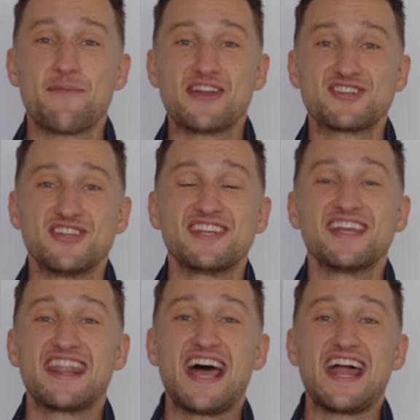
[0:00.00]
I mentioned
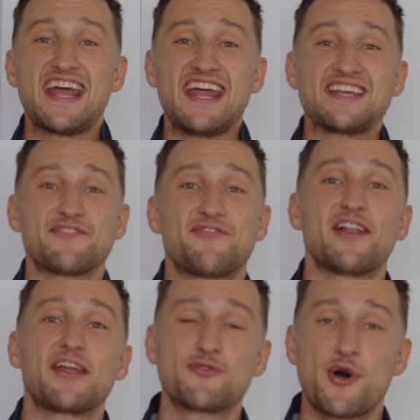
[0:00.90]
that it has a
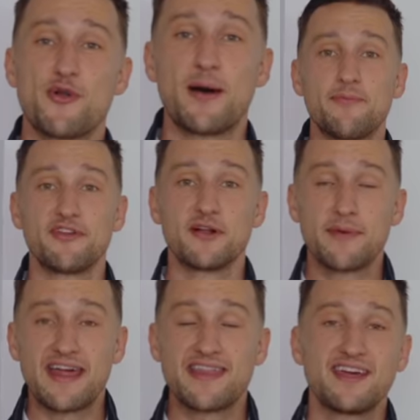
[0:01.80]
fairly grown up feel,
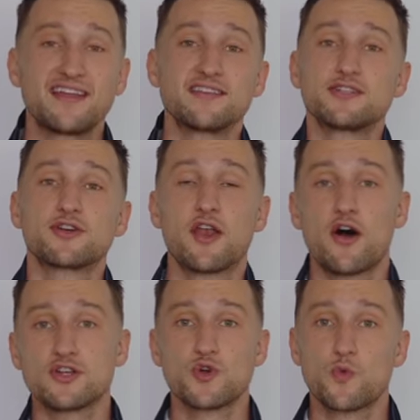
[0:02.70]
but I think this look can
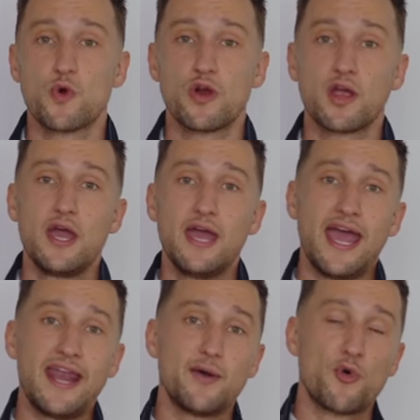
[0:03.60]
also work
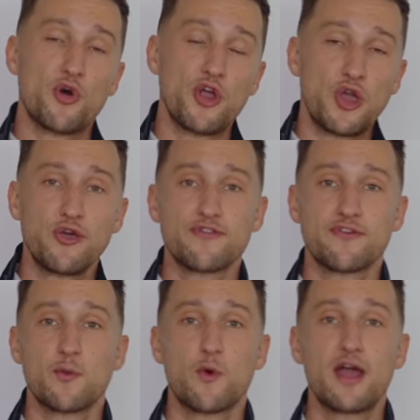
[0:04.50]
in a more
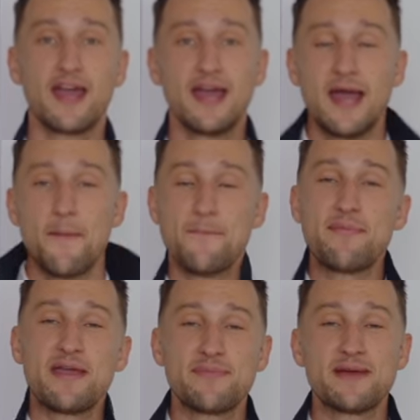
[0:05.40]
youthful way,
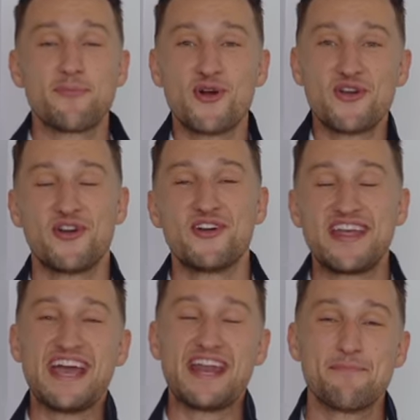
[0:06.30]
maybe a bit more
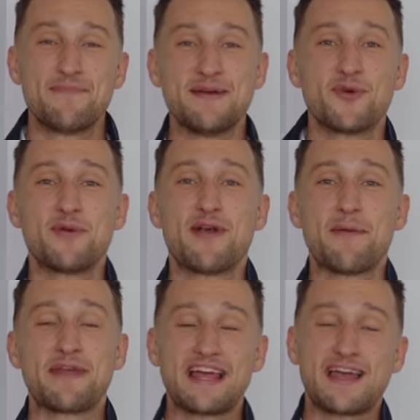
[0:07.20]
nerdy and a bit more
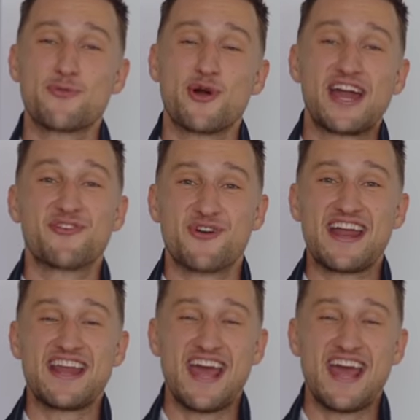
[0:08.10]
preppy like I'm wearing right